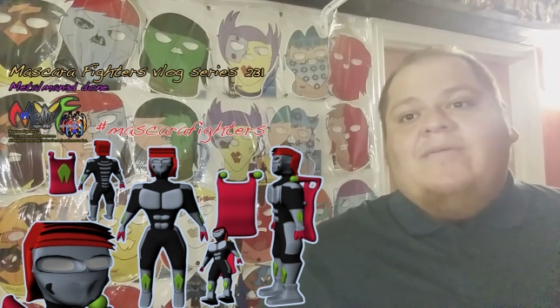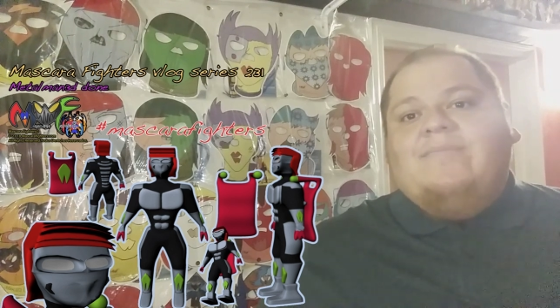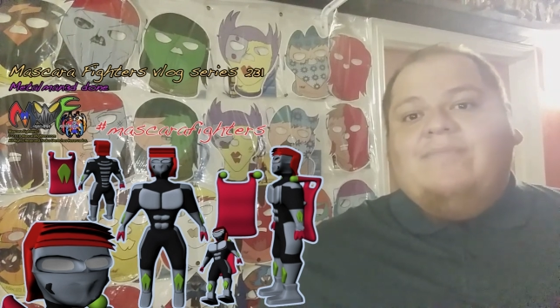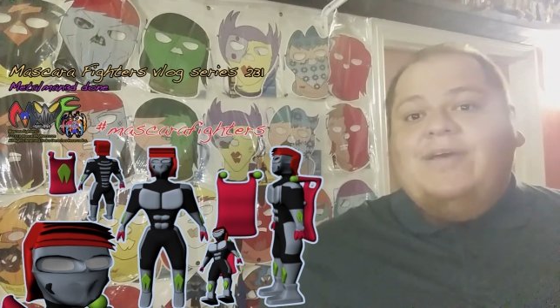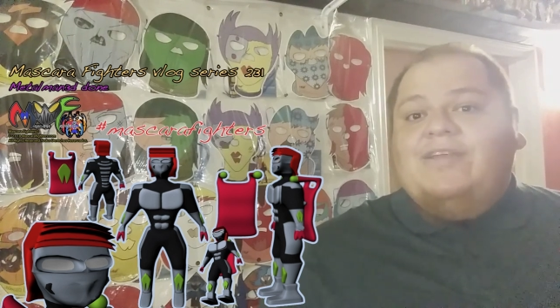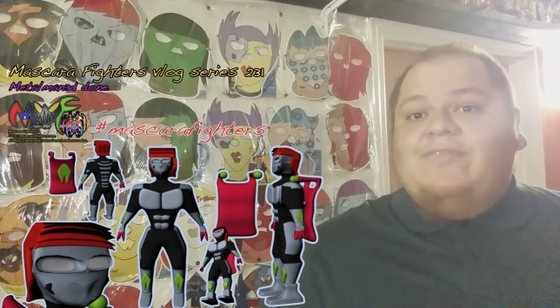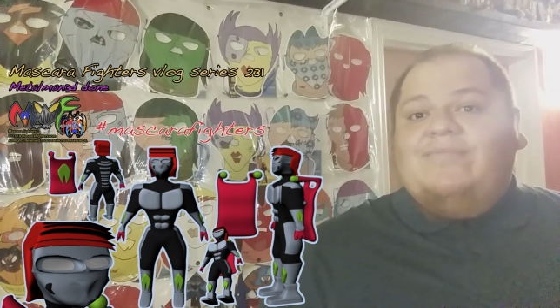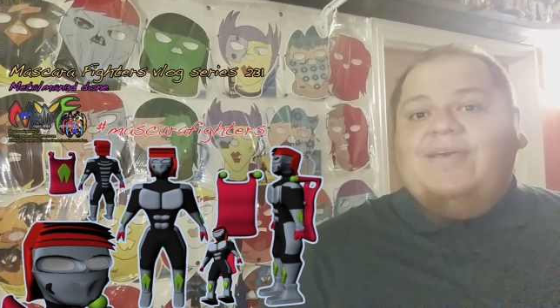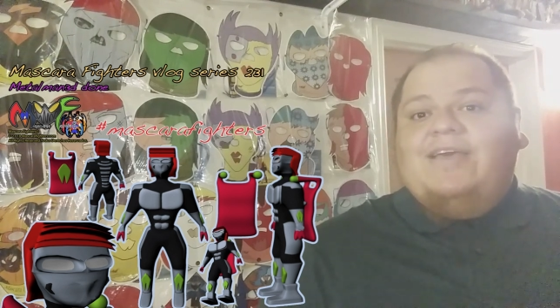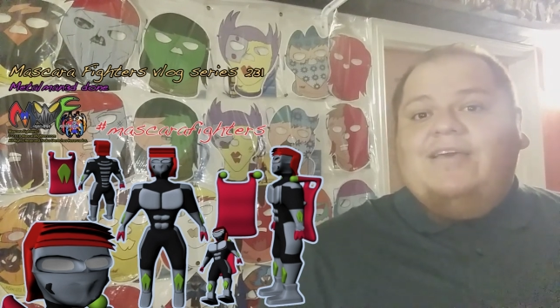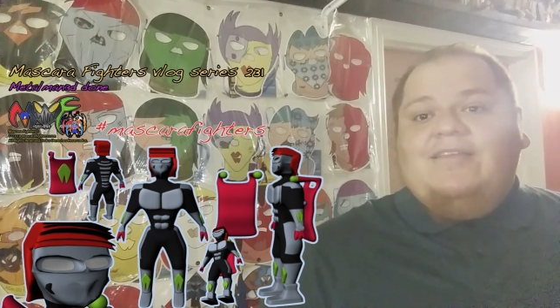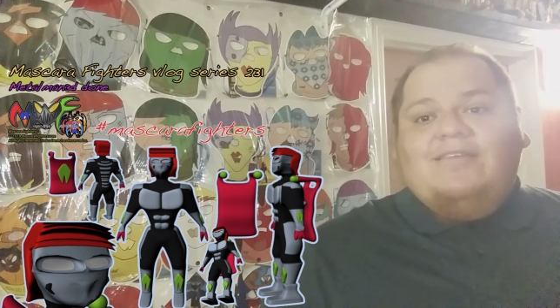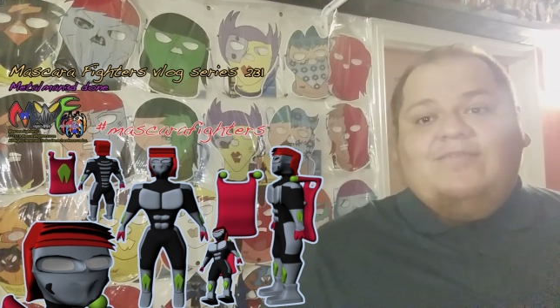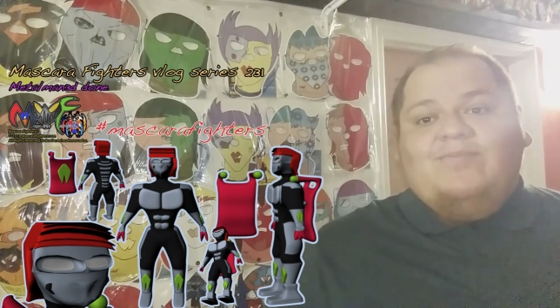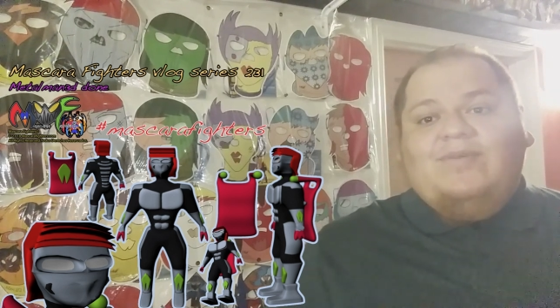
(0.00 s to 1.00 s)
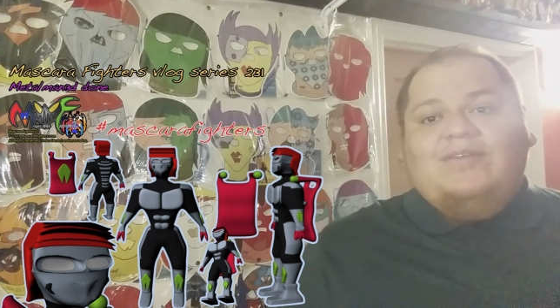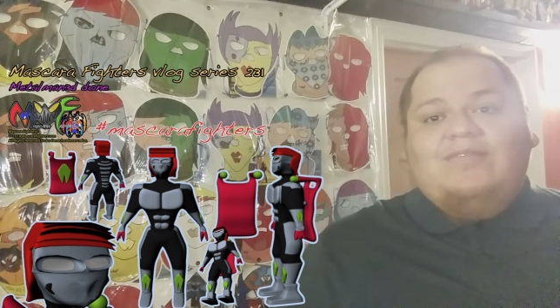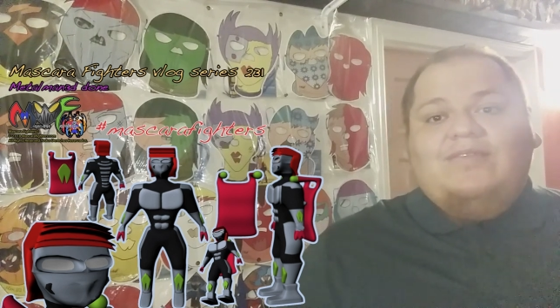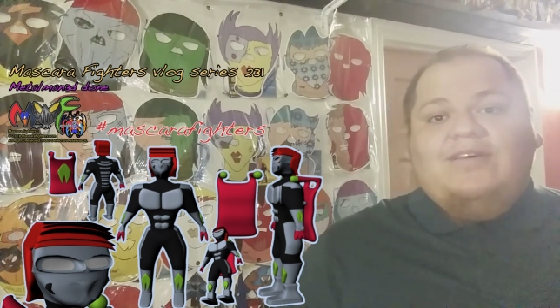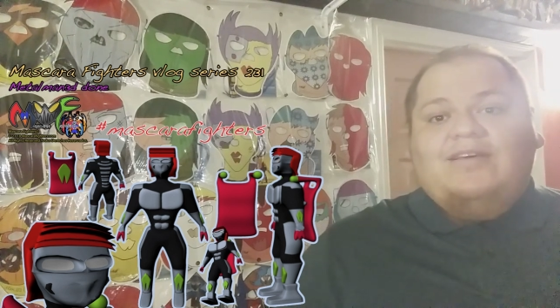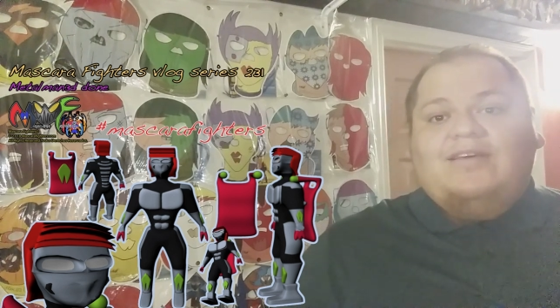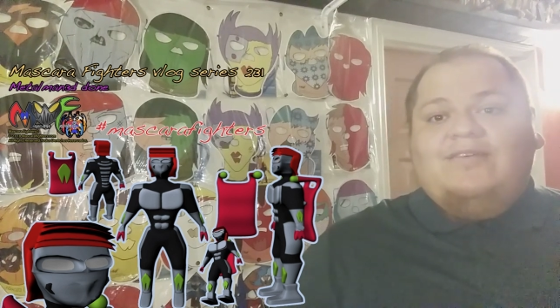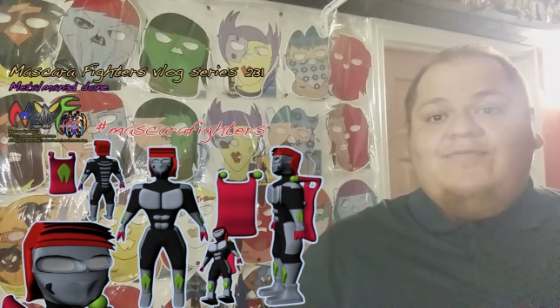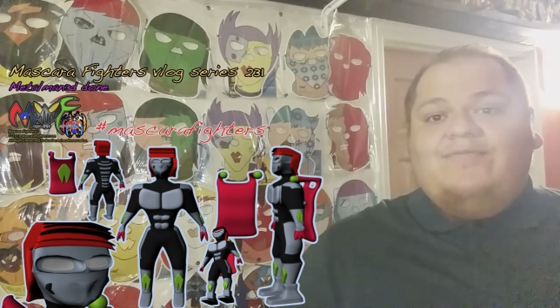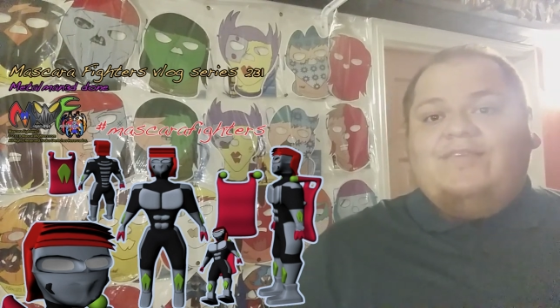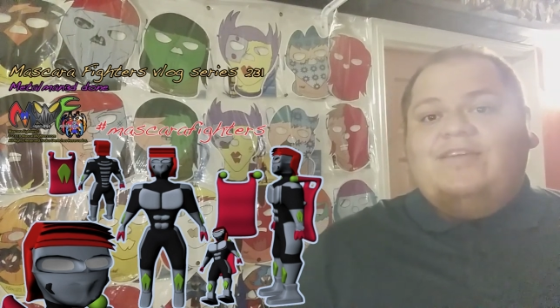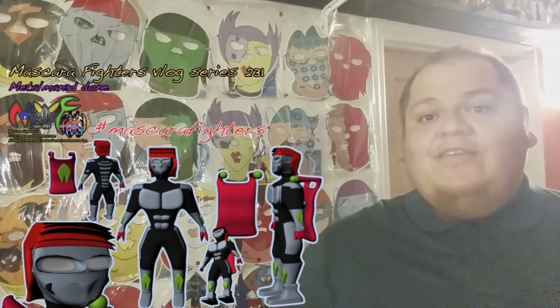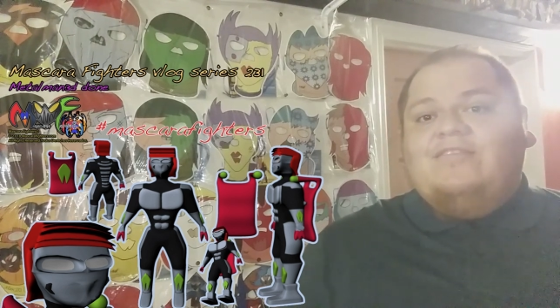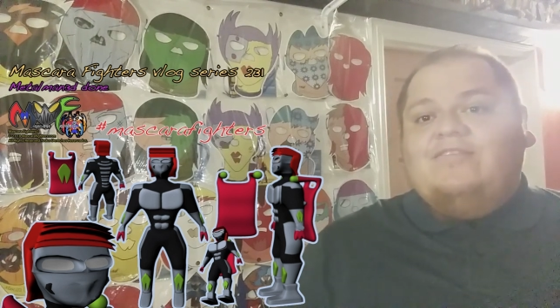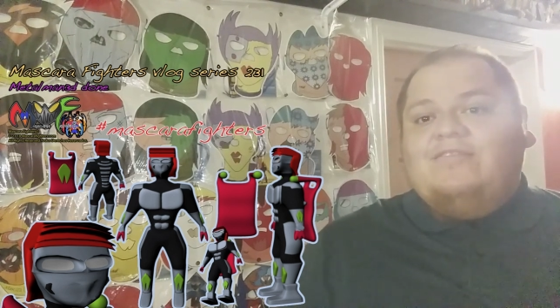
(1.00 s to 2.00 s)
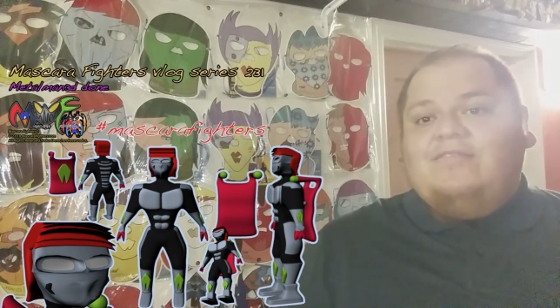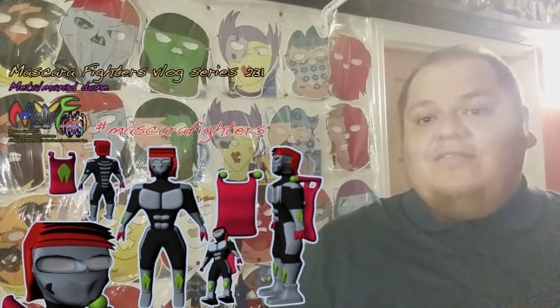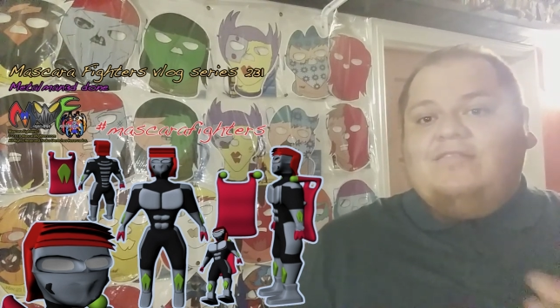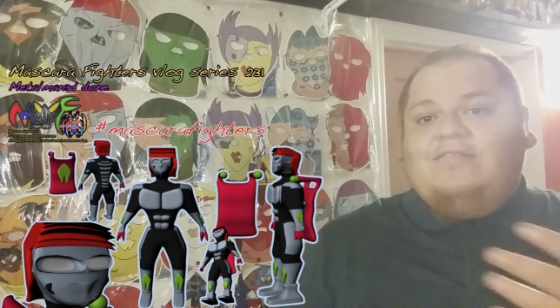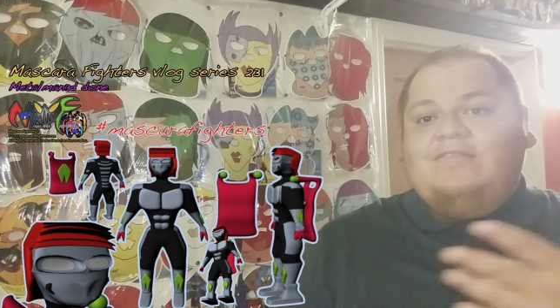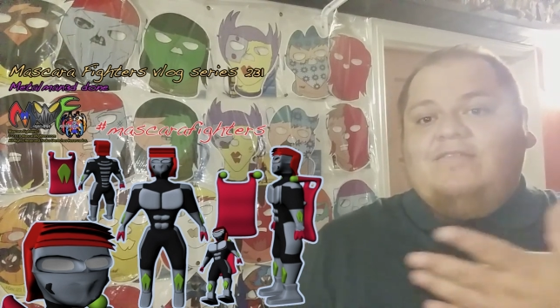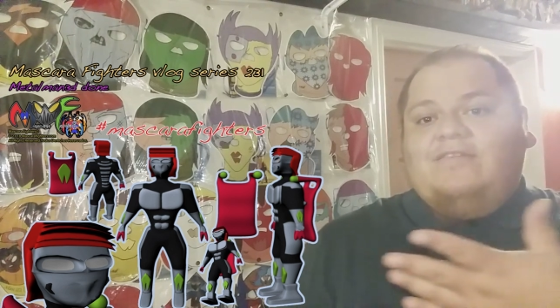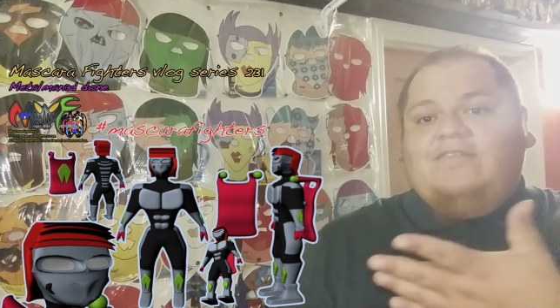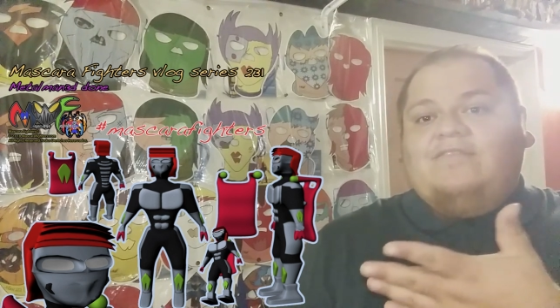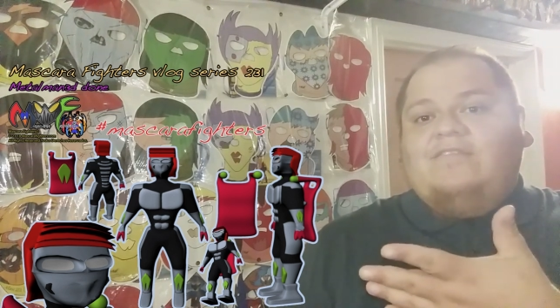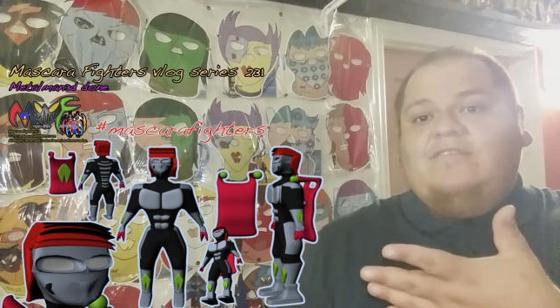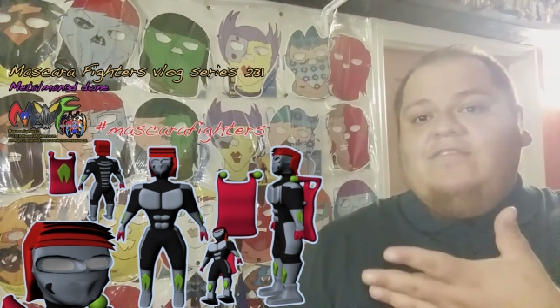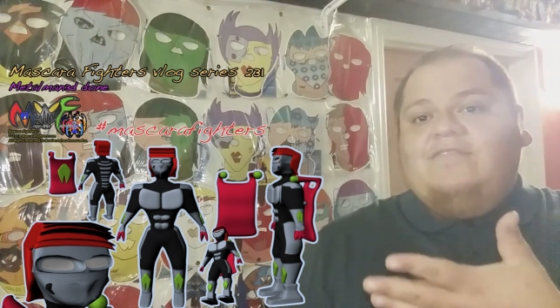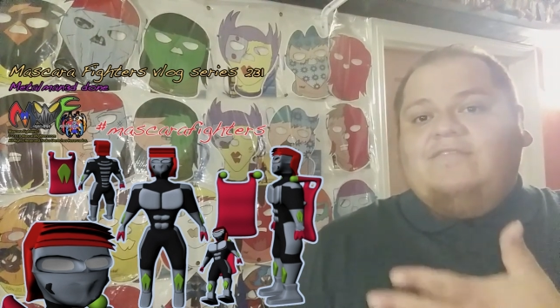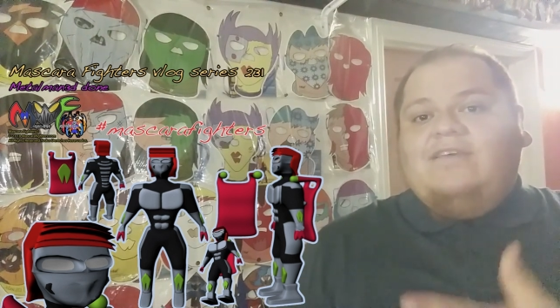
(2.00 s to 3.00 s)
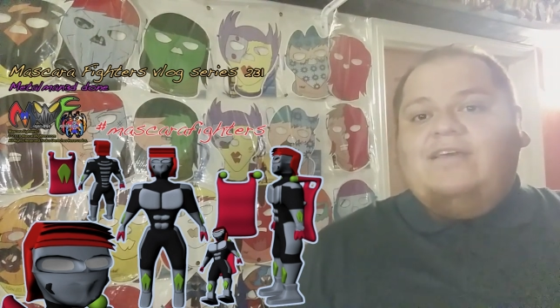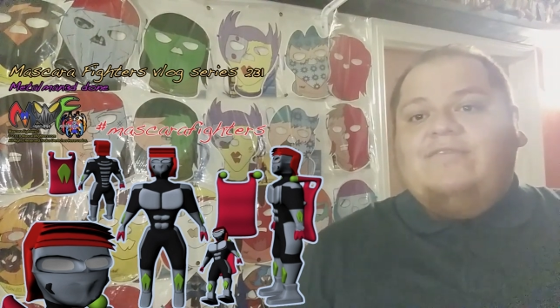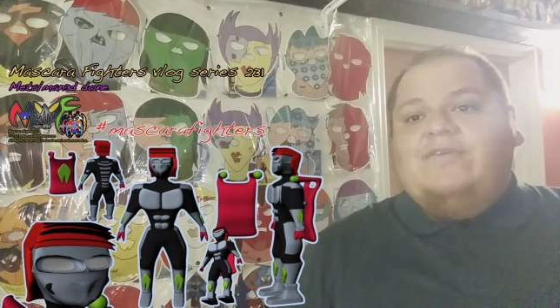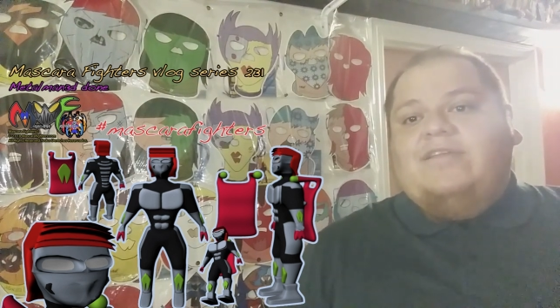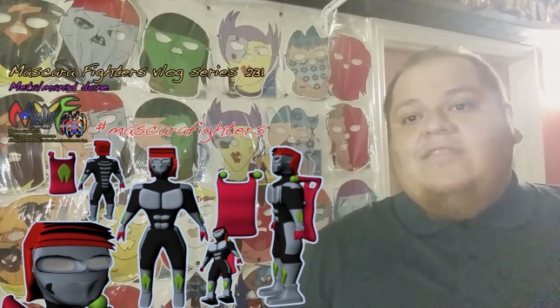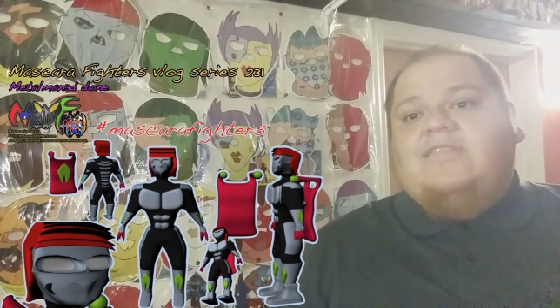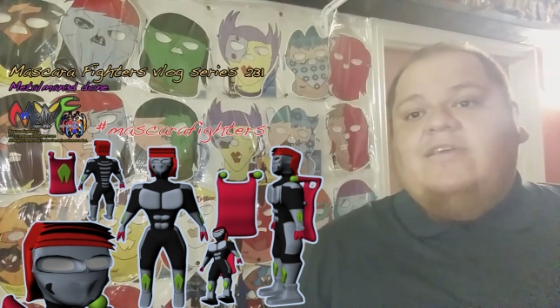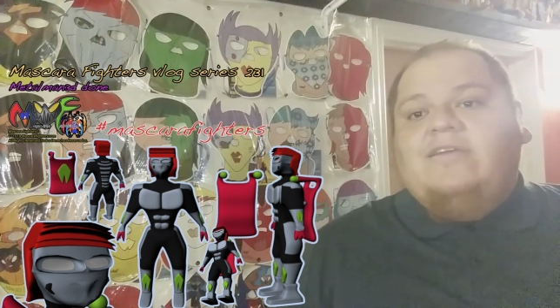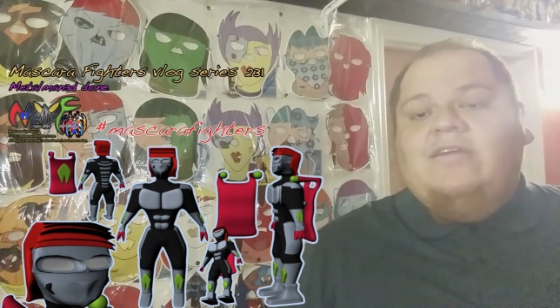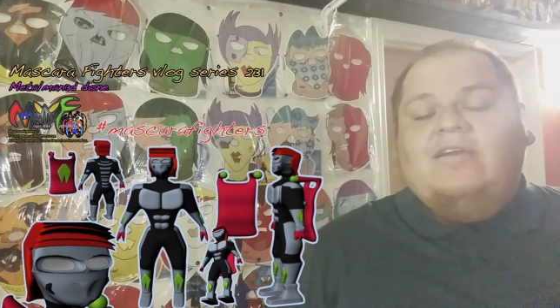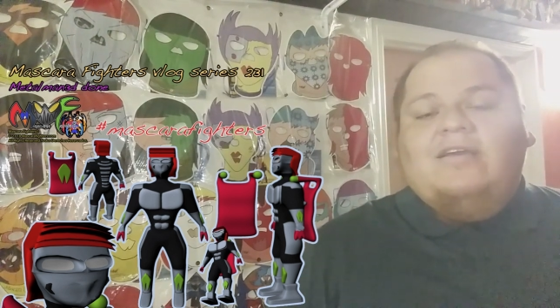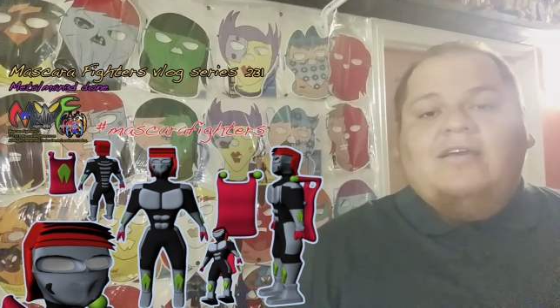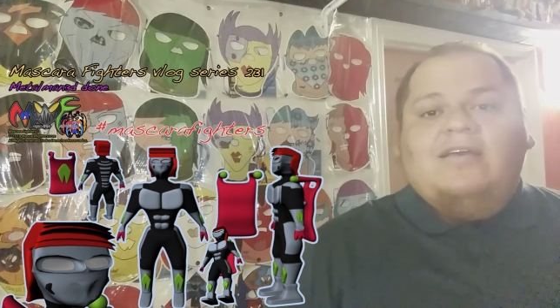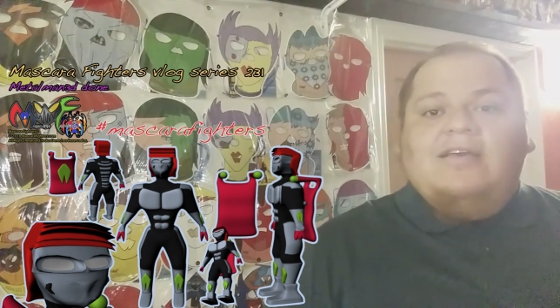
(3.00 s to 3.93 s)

Metal Man has been finished. As you can see the design right there.